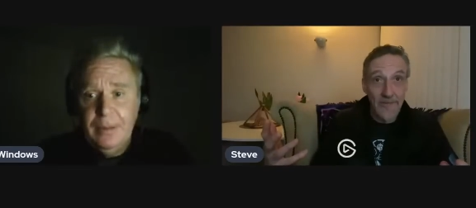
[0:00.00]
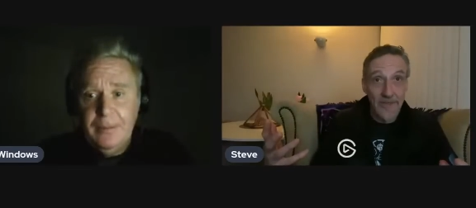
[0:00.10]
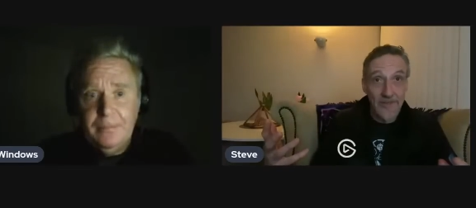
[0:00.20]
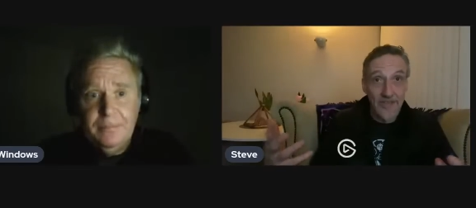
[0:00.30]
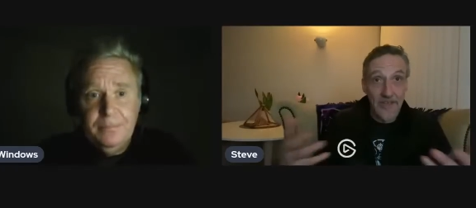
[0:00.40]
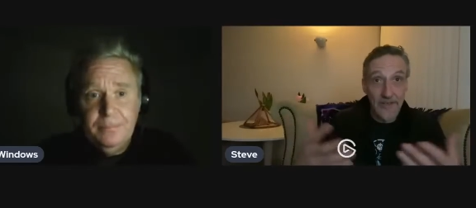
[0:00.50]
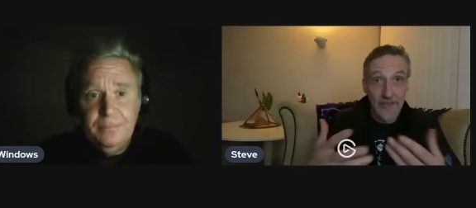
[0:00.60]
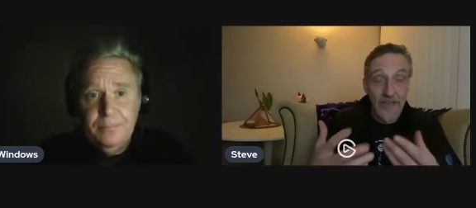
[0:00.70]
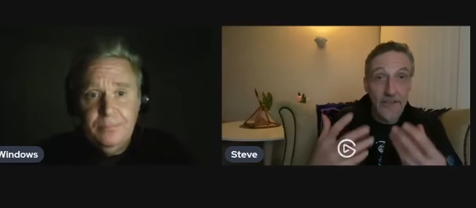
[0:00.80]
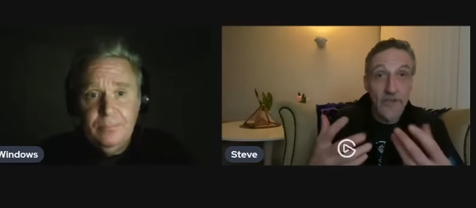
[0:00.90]
Speaker 1: No, it has to
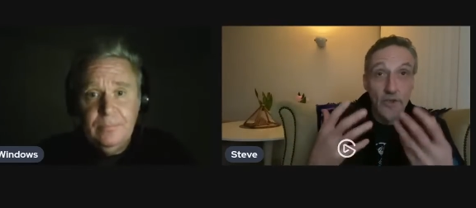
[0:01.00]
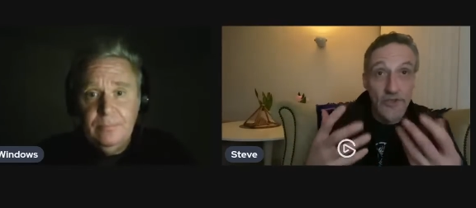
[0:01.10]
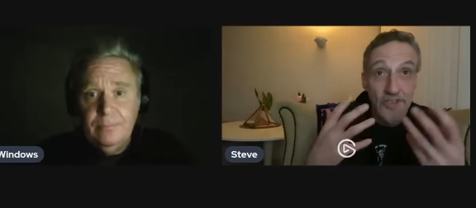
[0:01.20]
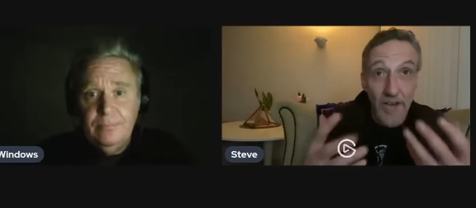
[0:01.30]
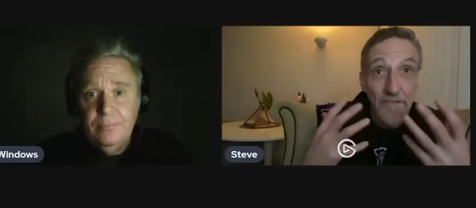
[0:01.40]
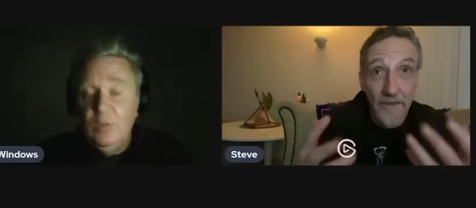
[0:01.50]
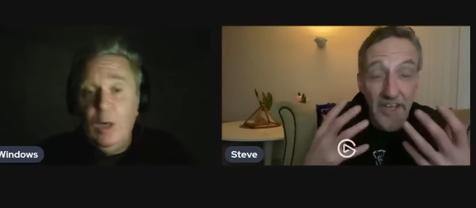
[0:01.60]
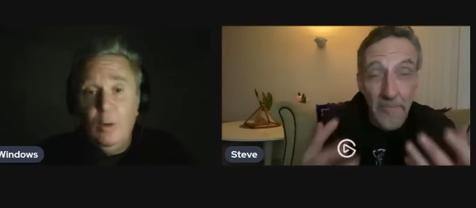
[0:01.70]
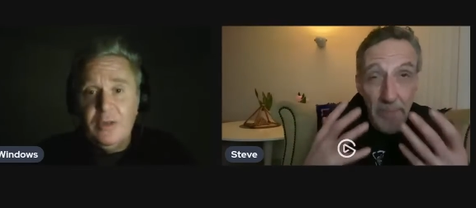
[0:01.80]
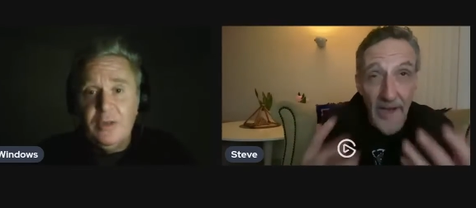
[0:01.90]
be an
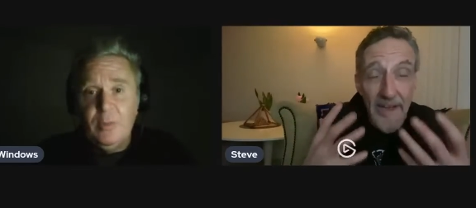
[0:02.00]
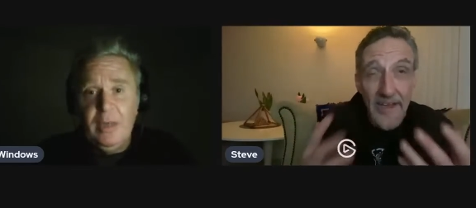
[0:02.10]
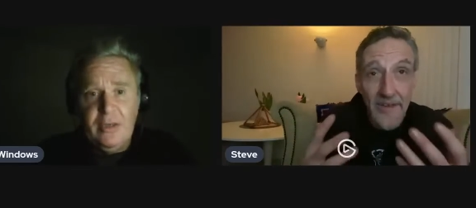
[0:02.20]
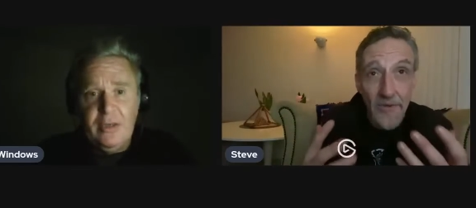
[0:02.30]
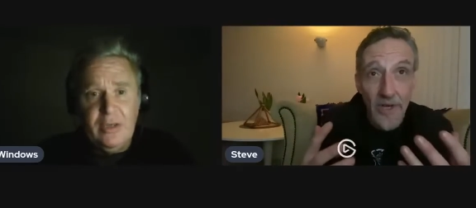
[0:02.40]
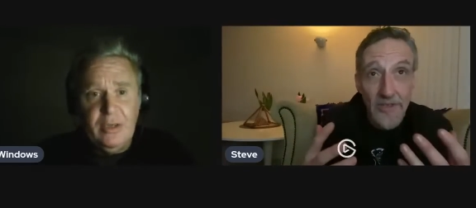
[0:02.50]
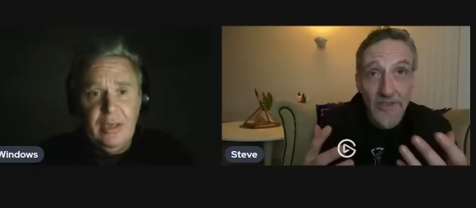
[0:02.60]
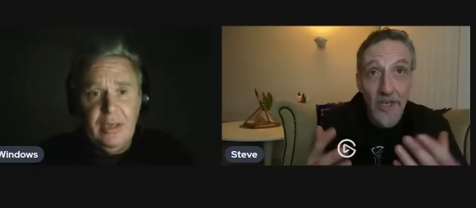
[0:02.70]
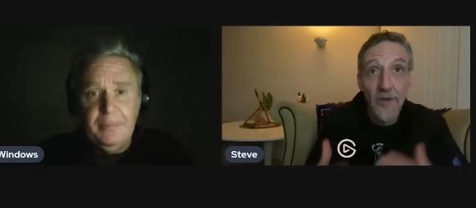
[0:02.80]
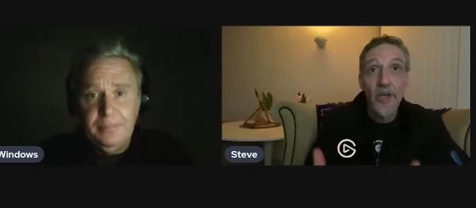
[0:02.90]
suffering and pain, right?
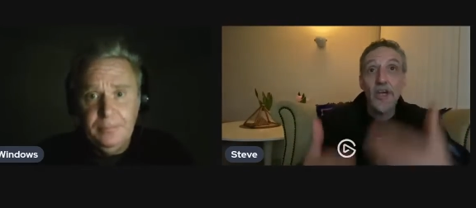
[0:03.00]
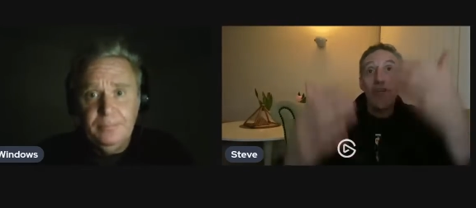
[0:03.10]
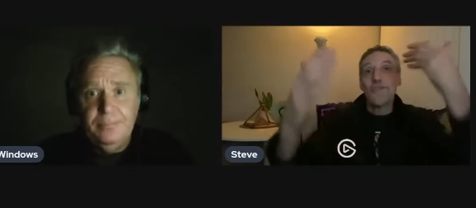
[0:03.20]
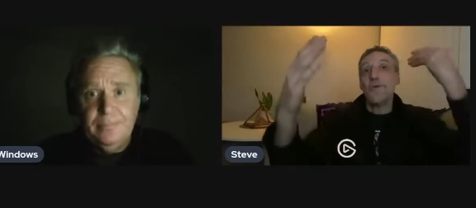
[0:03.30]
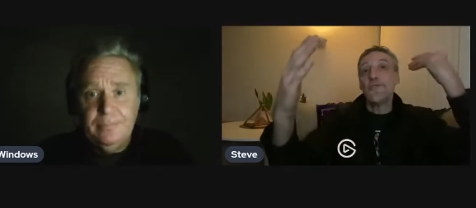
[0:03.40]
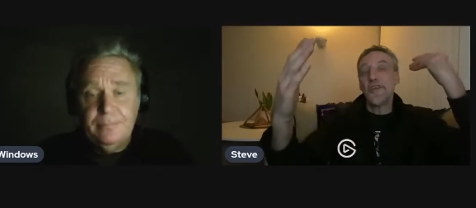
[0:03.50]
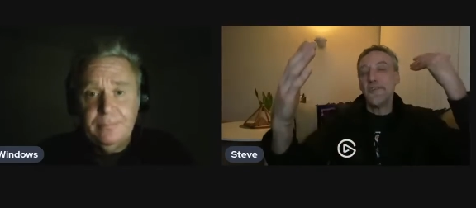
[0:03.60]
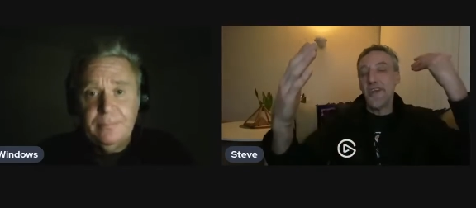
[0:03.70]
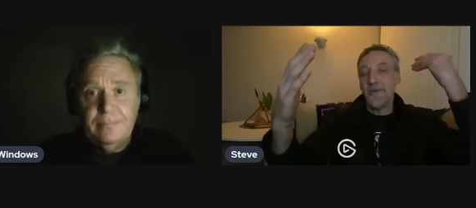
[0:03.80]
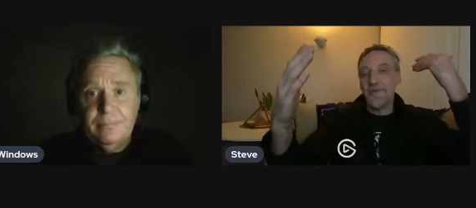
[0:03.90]
So, so also
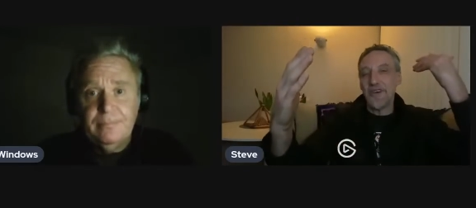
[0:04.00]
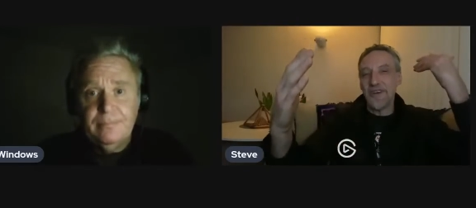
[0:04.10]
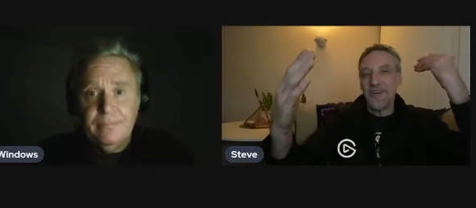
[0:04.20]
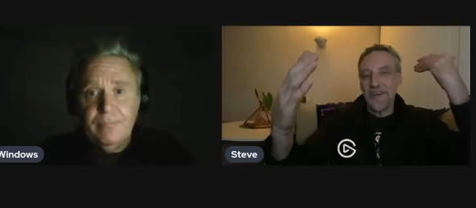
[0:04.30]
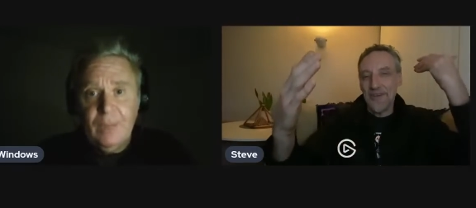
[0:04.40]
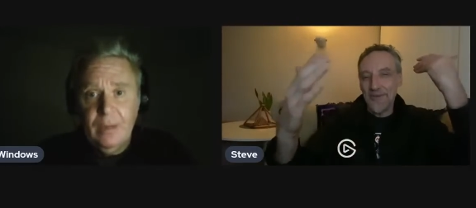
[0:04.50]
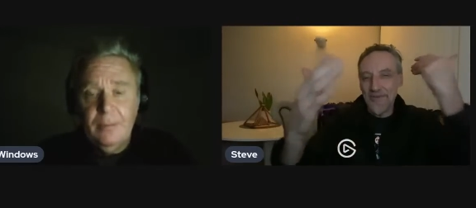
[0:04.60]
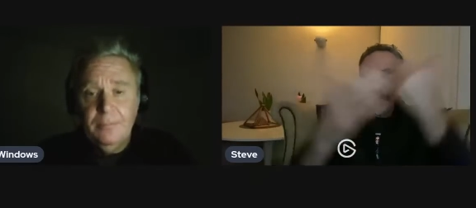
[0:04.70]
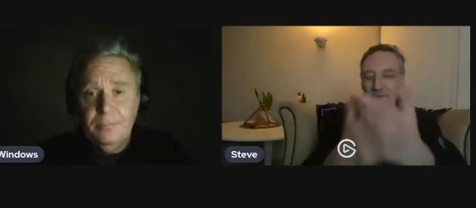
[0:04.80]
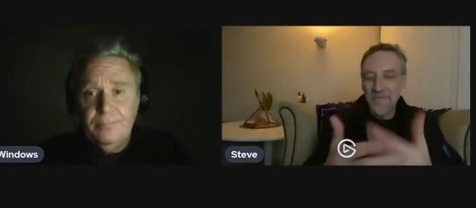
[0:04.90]
now we've got to we've
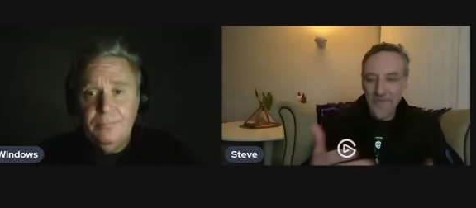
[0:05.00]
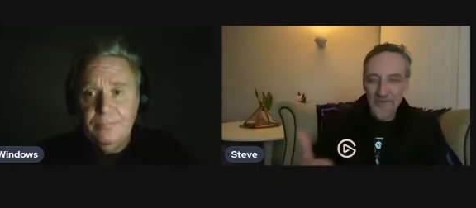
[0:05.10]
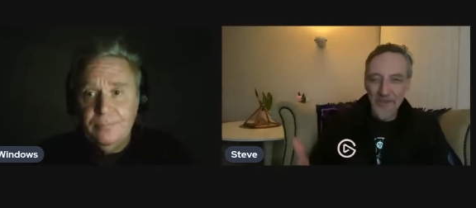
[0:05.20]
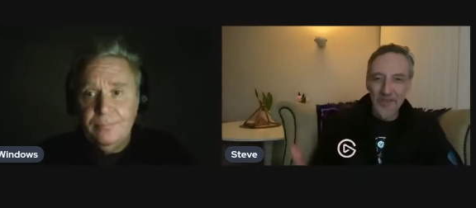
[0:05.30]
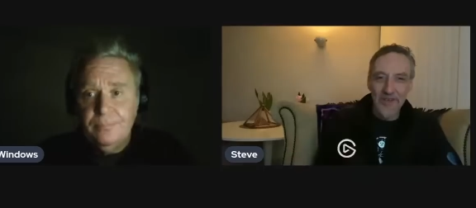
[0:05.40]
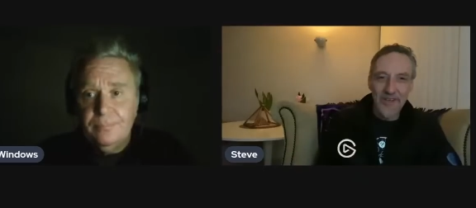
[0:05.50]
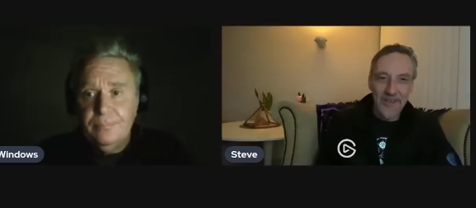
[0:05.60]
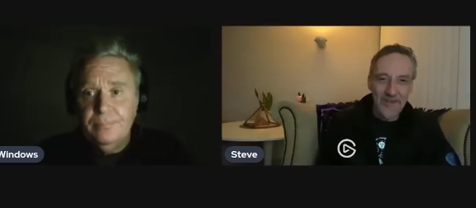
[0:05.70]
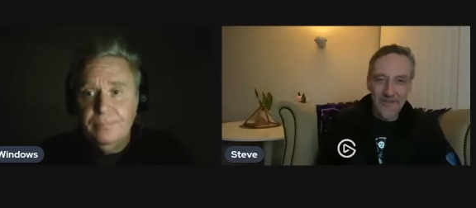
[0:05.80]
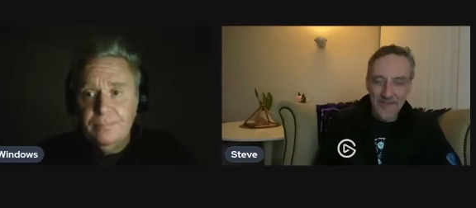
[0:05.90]
got to we've got to
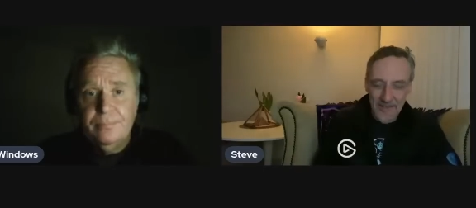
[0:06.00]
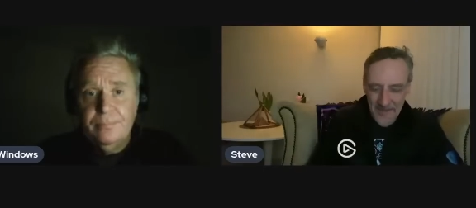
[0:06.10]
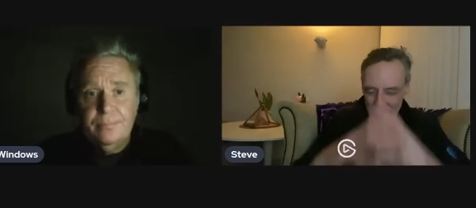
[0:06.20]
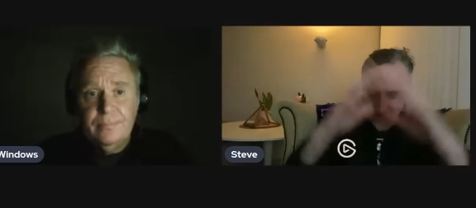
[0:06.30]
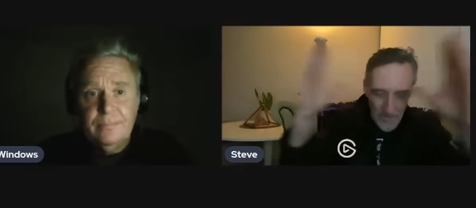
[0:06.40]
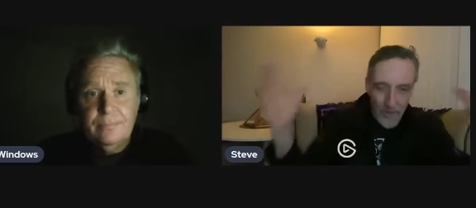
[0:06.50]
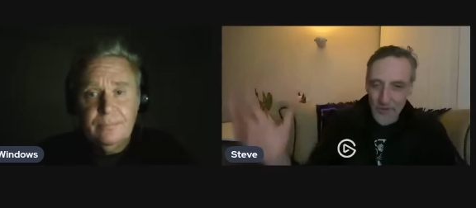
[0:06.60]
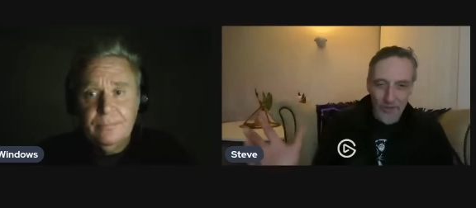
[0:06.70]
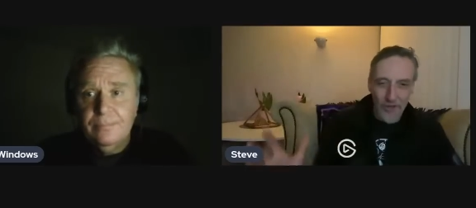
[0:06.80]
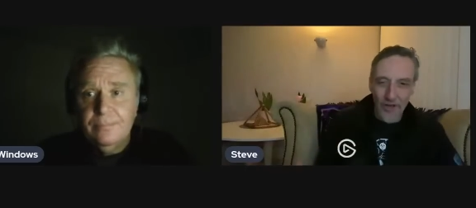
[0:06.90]
uh,
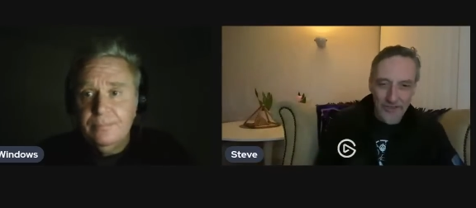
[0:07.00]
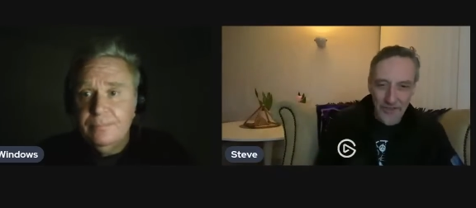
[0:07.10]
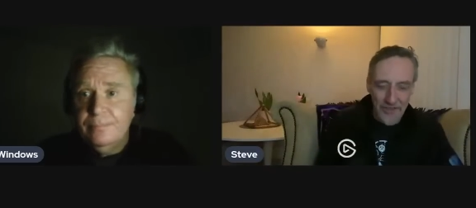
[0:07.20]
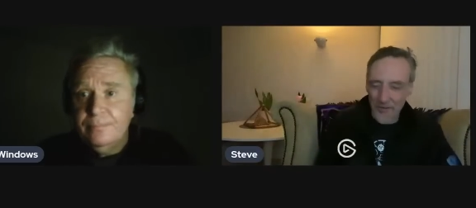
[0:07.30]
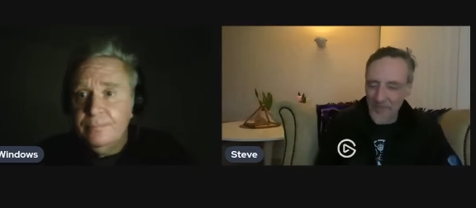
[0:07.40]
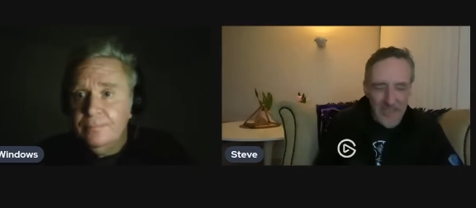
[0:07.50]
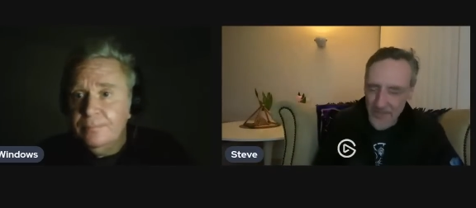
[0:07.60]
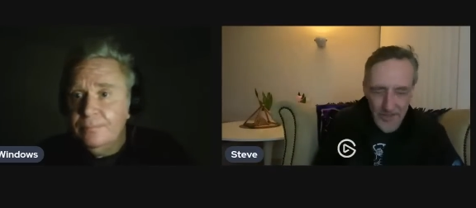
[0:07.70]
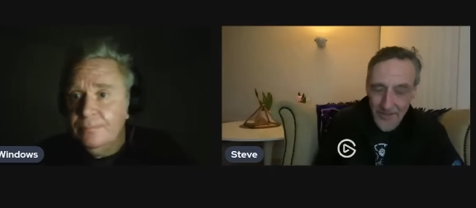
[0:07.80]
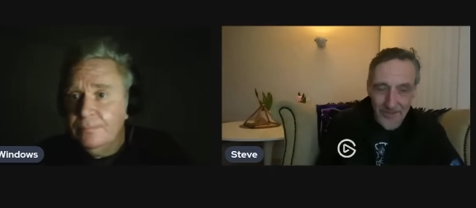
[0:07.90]
emotionalize it into an
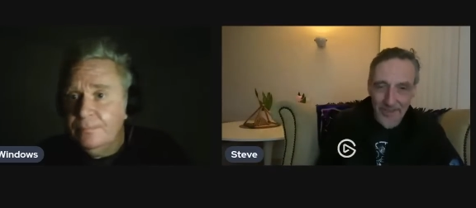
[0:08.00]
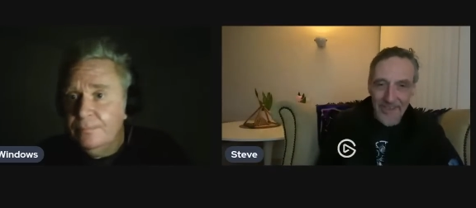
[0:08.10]
incident.